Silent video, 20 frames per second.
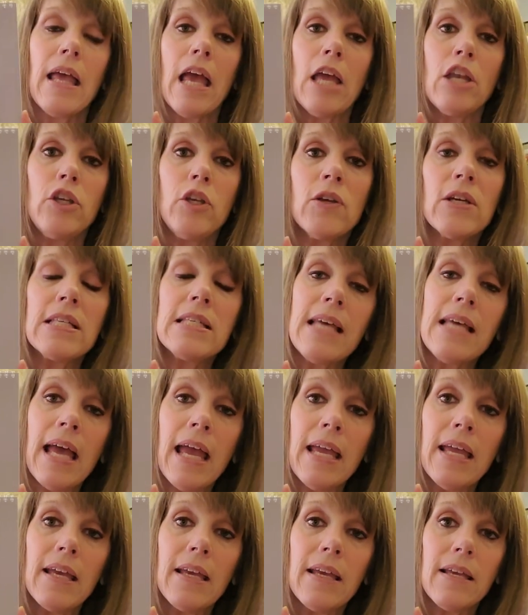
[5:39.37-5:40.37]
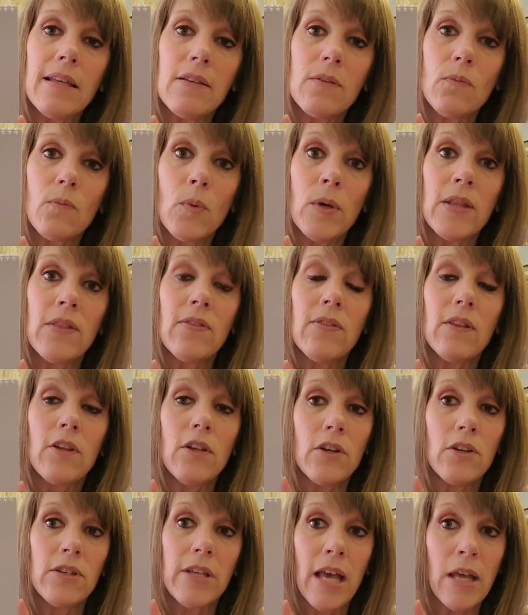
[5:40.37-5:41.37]
And you can take it when
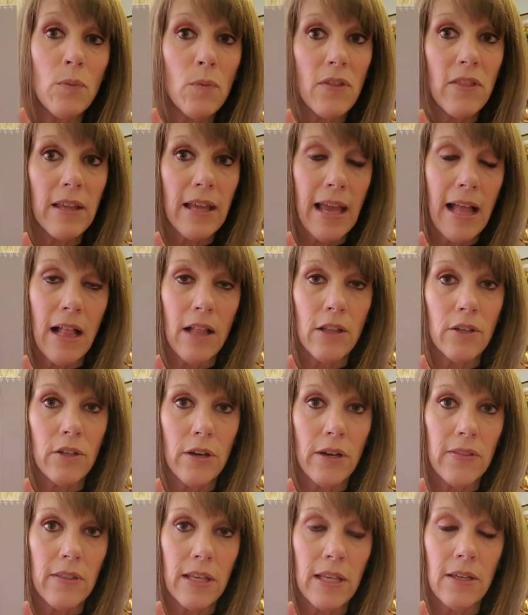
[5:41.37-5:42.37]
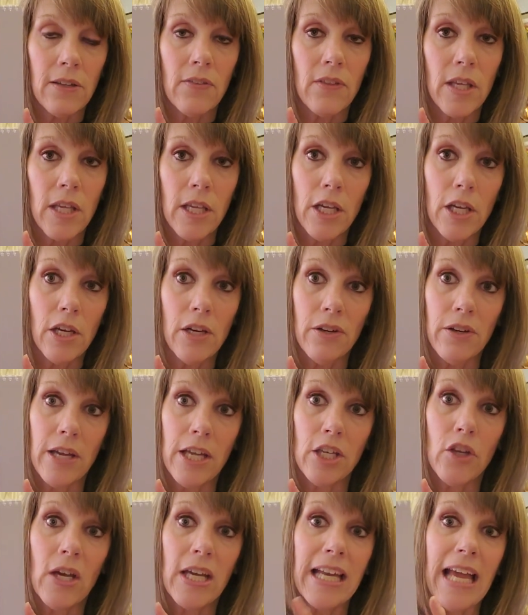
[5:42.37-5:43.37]
you're done with the calendar at the end of the year
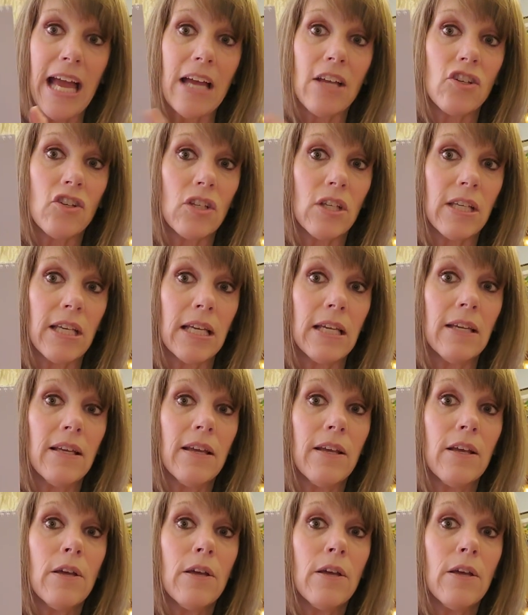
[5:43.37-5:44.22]
and you can actually